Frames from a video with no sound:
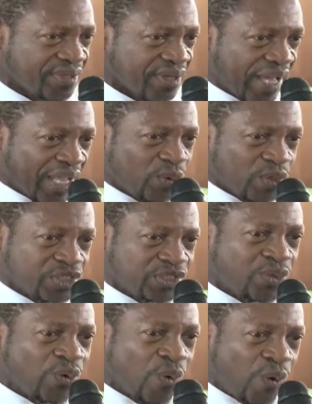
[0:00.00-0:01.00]
I was
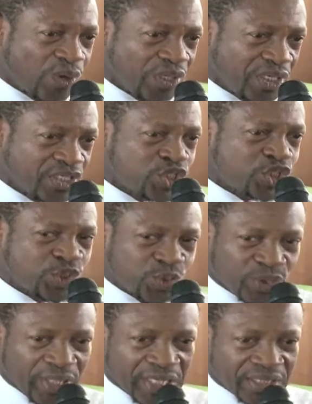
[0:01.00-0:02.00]
the only
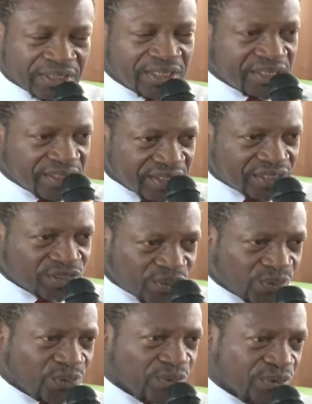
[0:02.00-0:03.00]
student in this
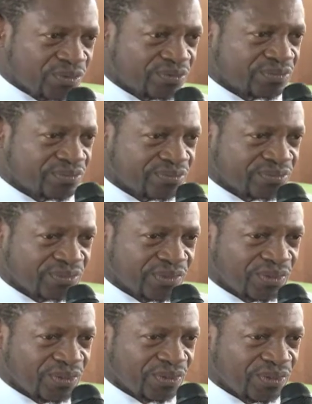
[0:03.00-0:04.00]
school
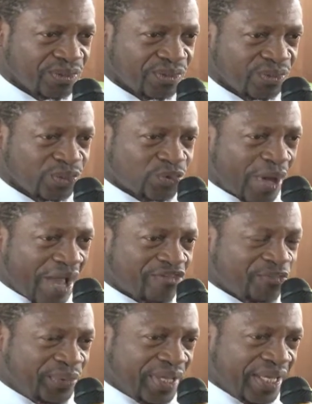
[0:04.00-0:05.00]
to
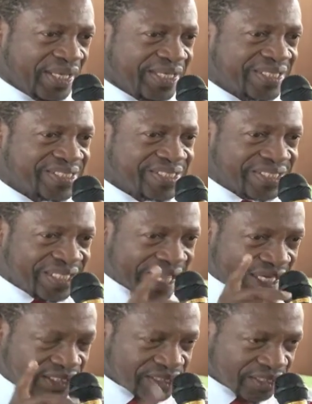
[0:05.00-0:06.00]
have been
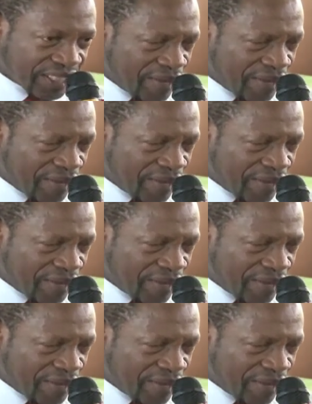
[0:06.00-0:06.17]
selected.